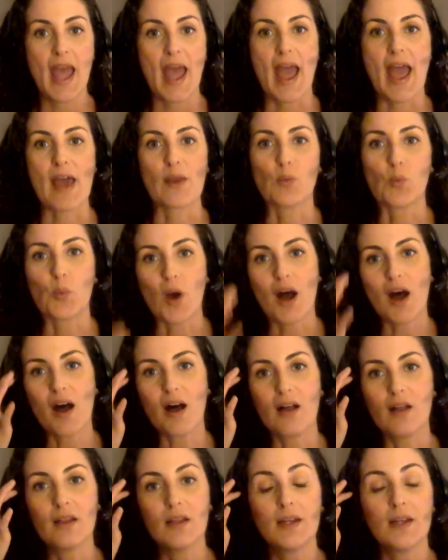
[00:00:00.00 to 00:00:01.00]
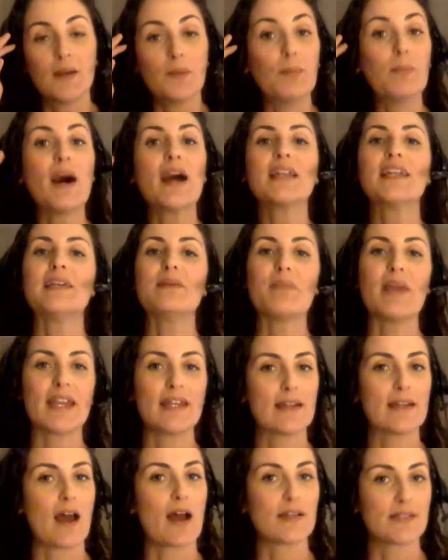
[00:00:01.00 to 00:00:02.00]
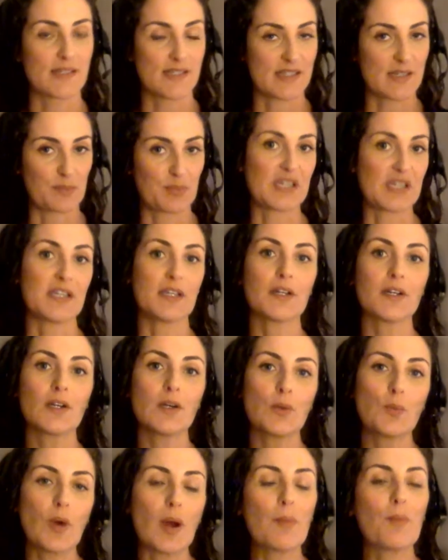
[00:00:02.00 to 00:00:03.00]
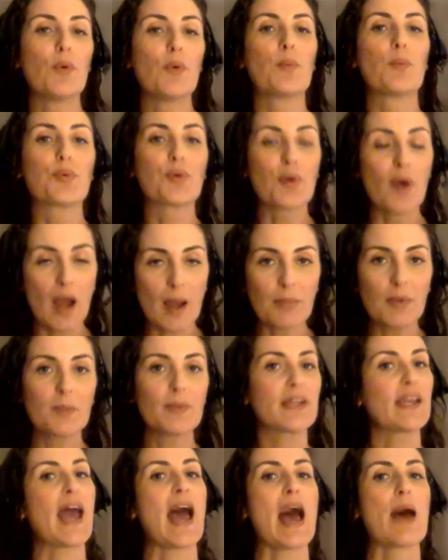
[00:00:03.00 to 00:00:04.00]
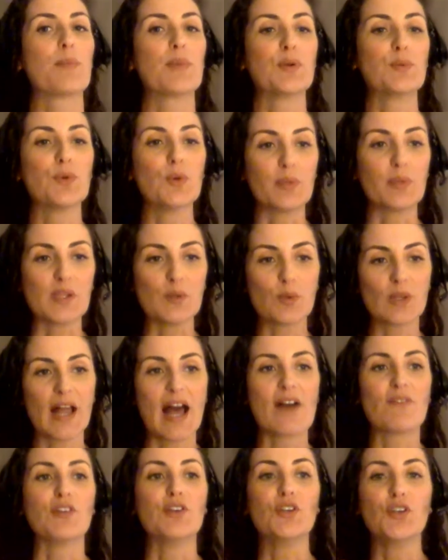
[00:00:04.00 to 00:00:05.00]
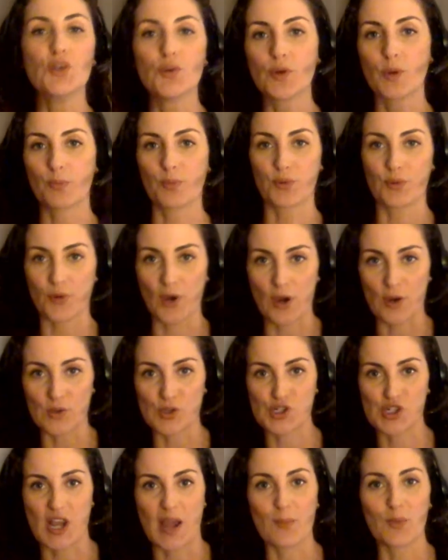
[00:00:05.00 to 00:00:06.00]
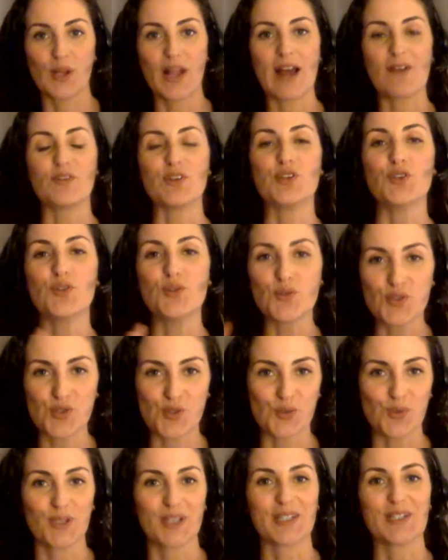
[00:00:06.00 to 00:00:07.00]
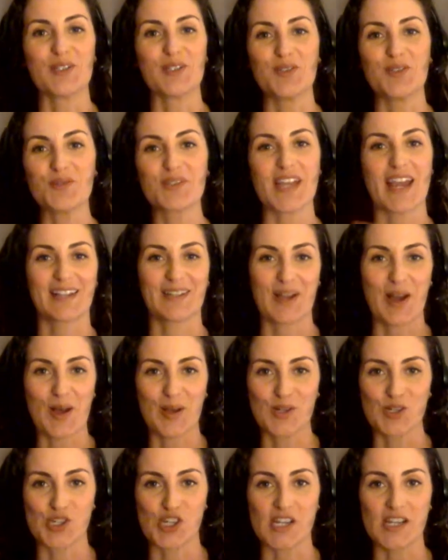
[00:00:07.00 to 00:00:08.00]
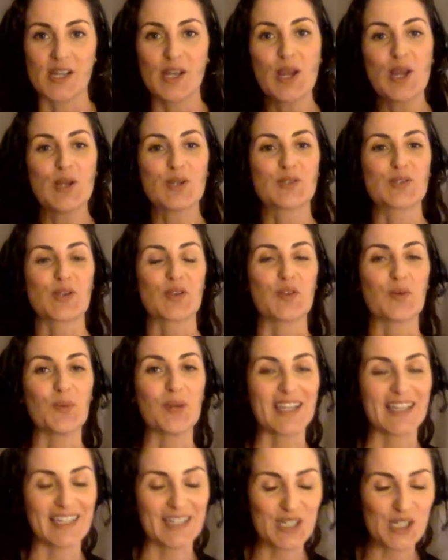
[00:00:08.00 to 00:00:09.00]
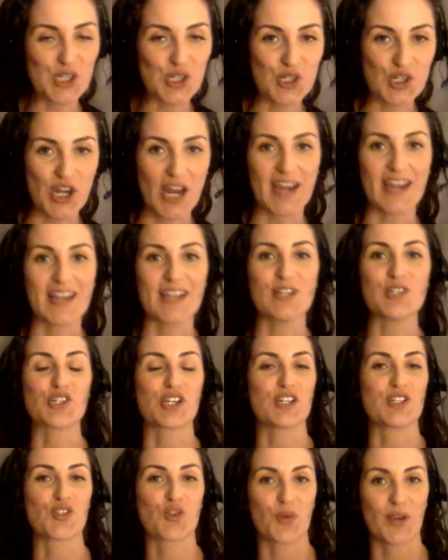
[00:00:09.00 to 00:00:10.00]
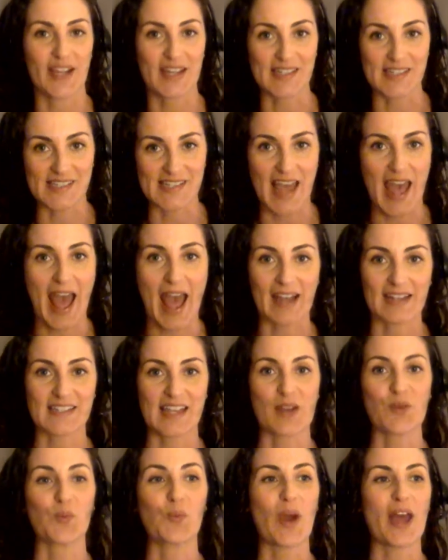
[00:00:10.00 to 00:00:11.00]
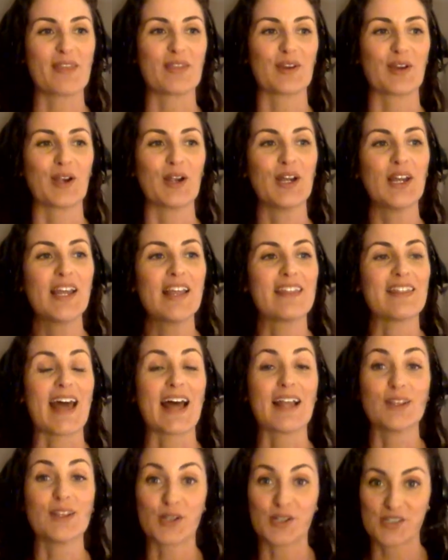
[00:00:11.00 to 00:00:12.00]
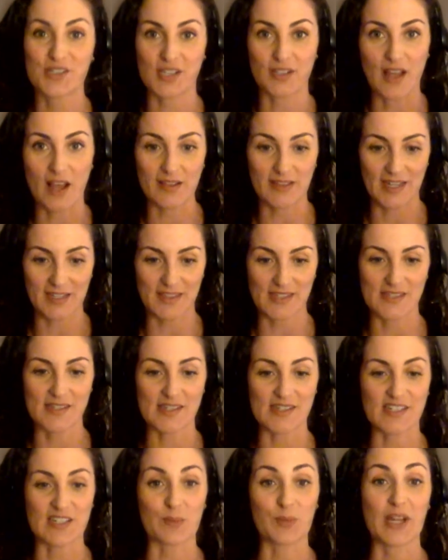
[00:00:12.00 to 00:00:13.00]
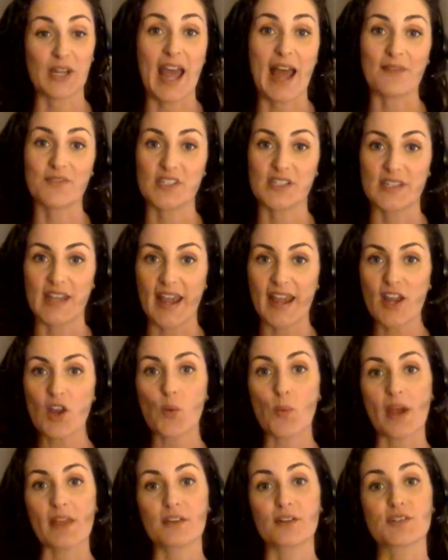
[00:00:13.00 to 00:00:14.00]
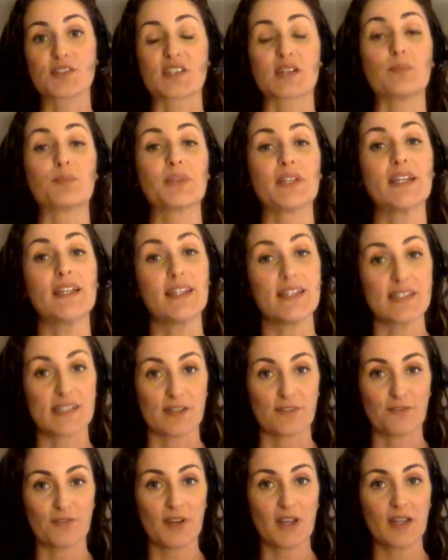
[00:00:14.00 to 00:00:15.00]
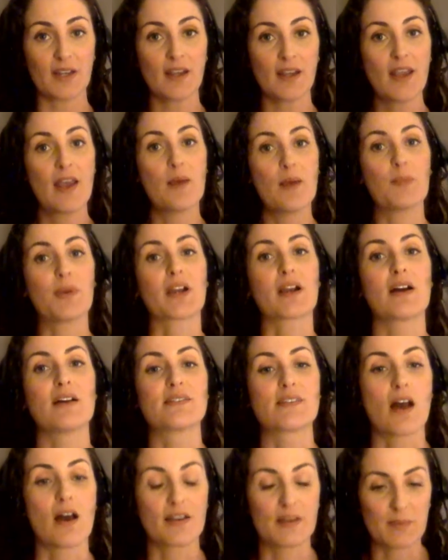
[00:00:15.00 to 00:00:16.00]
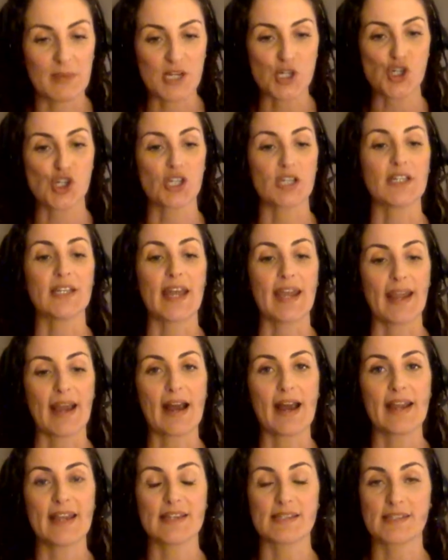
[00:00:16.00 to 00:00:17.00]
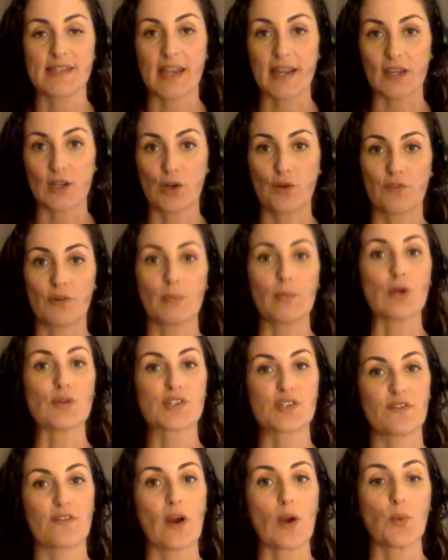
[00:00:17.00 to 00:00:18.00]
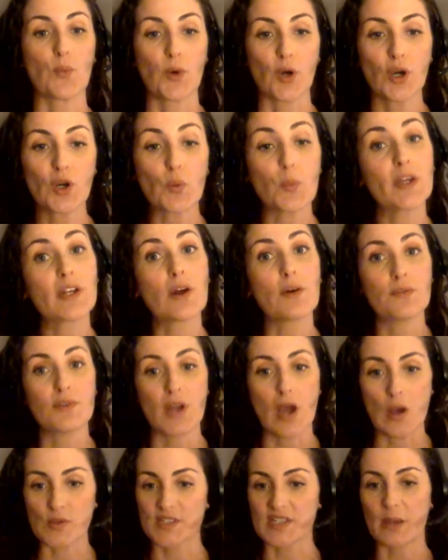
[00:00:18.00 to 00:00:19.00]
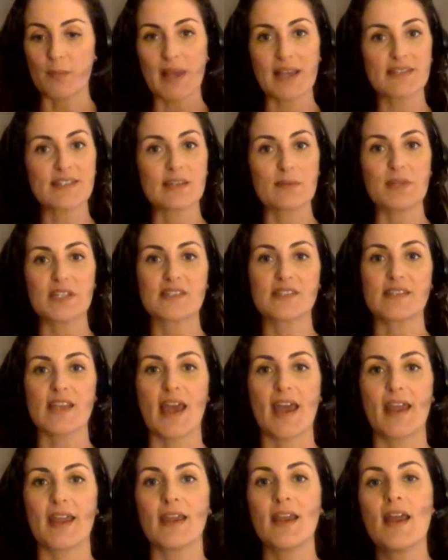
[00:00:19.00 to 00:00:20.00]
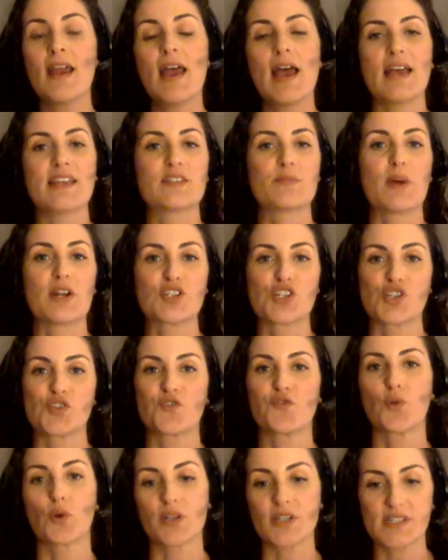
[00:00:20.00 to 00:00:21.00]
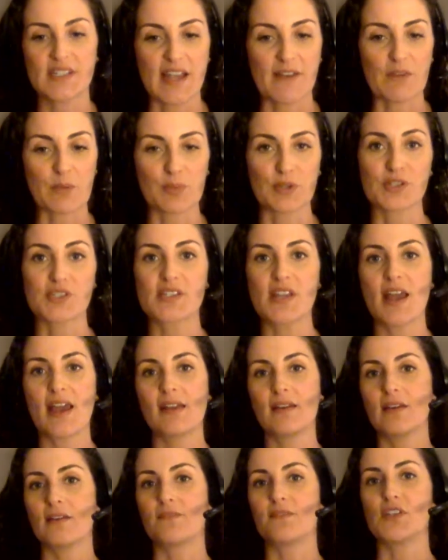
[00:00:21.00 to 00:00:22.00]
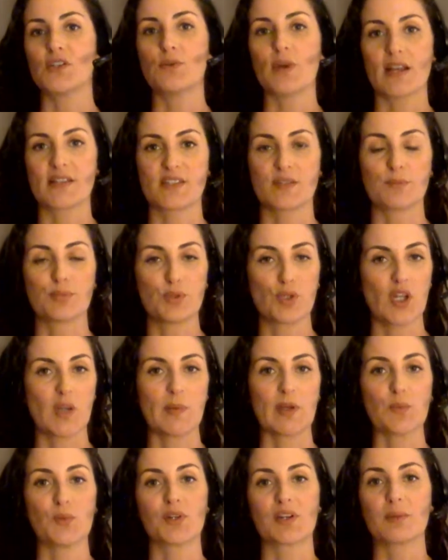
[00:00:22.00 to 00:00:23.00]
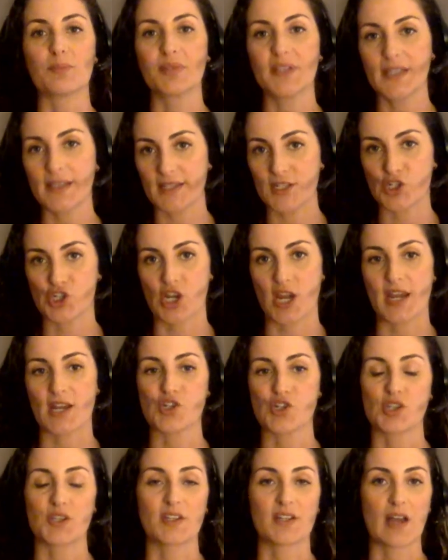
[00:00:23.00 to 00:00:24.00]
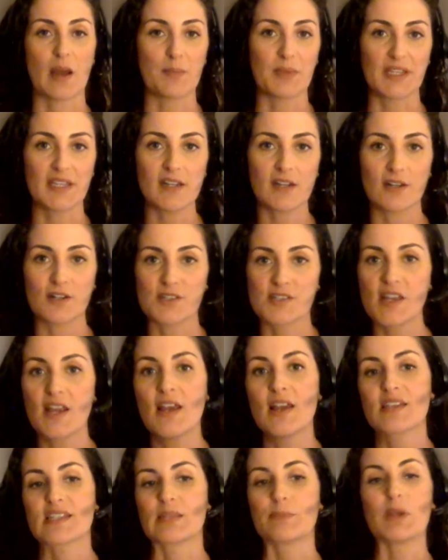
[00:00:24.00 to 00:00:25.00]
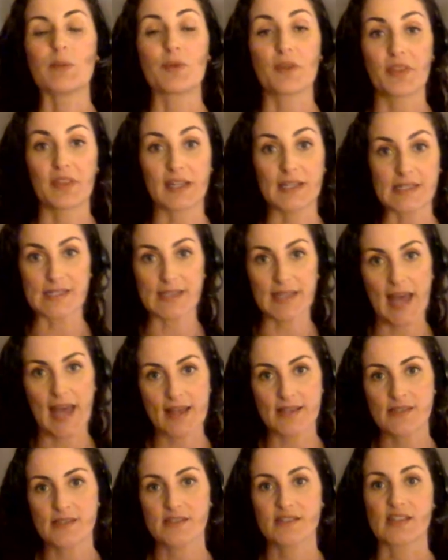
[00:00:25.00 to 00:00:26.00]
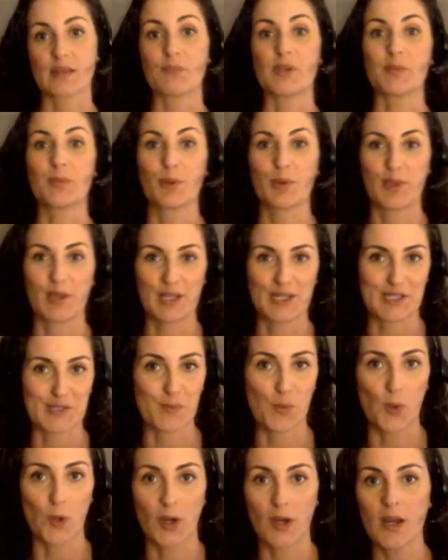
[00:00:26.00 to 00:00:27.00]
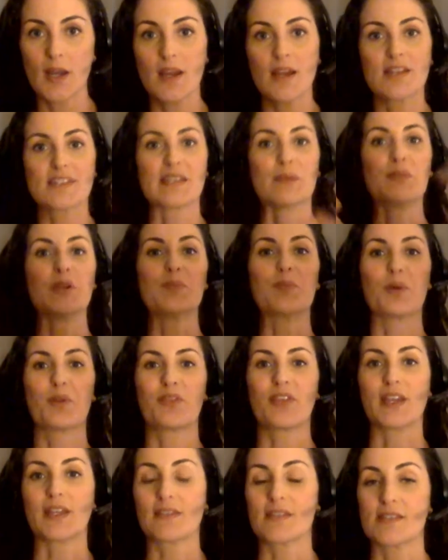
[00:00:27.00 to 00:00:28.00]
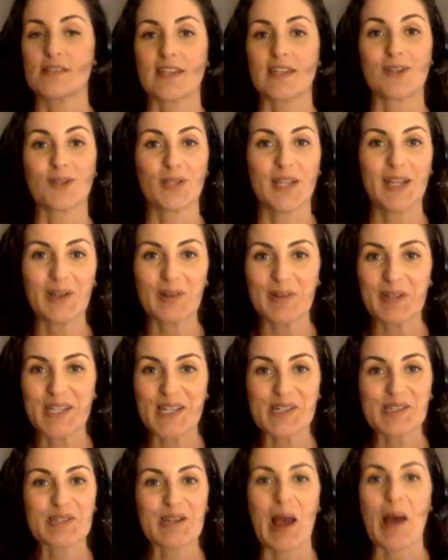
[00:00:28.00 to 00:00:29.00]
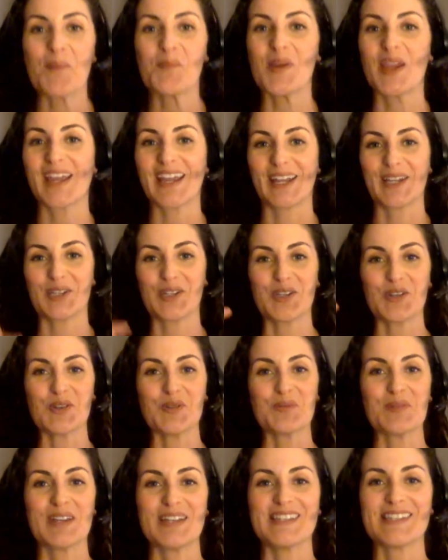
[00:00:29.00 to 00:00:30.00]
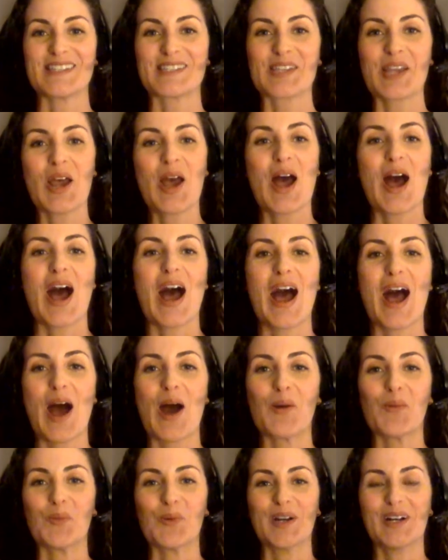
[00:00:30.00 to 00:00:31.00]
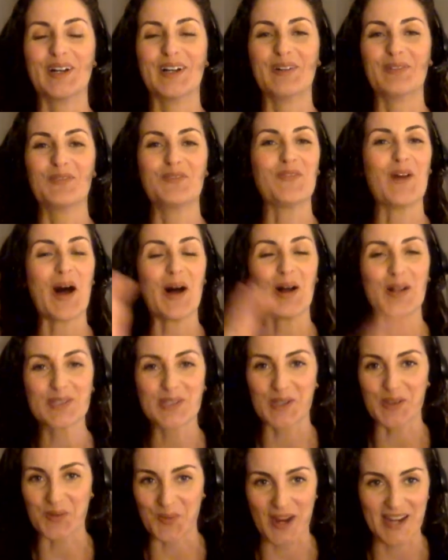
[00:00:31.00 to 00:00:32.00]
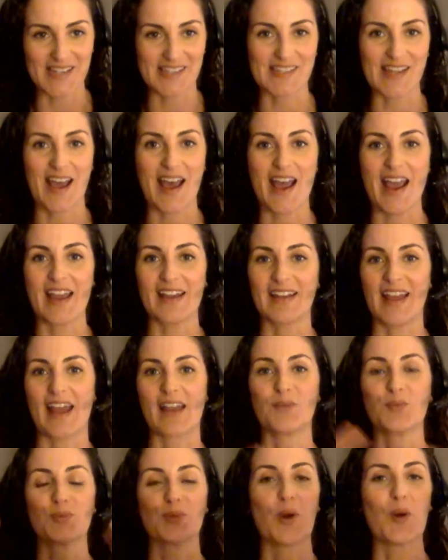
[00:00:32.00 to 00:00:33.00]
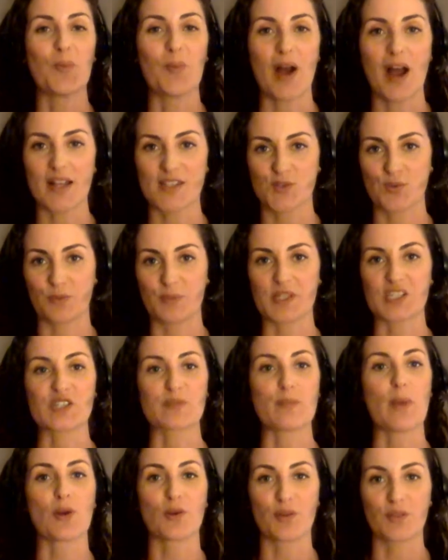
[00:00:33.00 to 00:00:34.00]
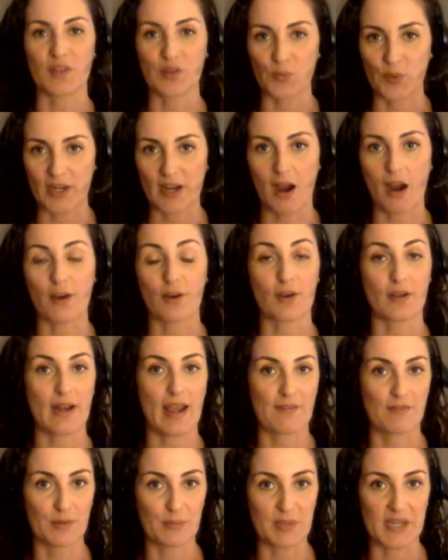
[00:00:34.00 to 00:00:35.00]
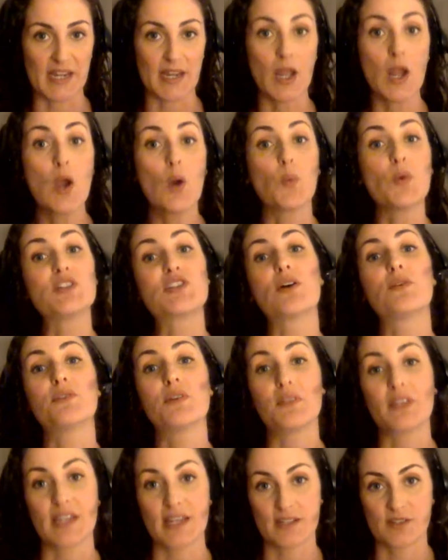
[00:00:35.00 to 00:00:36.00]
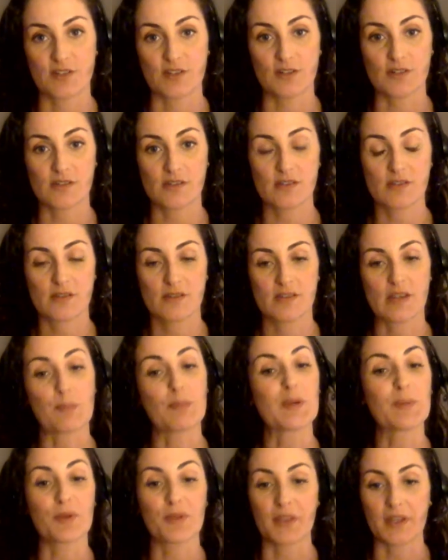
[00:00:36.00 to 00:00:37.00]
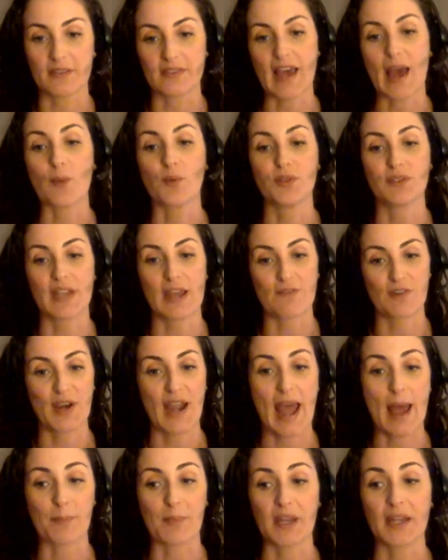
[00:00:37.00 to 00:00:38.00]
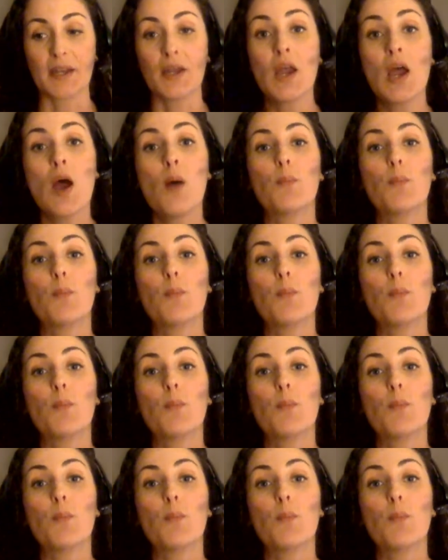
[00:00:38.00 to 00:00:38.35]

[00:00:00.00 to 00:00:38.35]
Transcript: And while money may not disappear, what will probably happen will be we'll have a new approach and we'll have a new tool and new technology so that we can exchange and transact. And whether that looks a lot like the system we have today or whether it's completely different because automation and AI has taken over most of our work, we don't know. Some estimates say as much as 47% of U.S. employment will completely change in the coming years. Some people think less. Some people think it's more. Some people think the singularity is coming and humans will fall to the wayside and robots will be smarter than we are could ever be. We don't know the answers. Some people think that will never happen.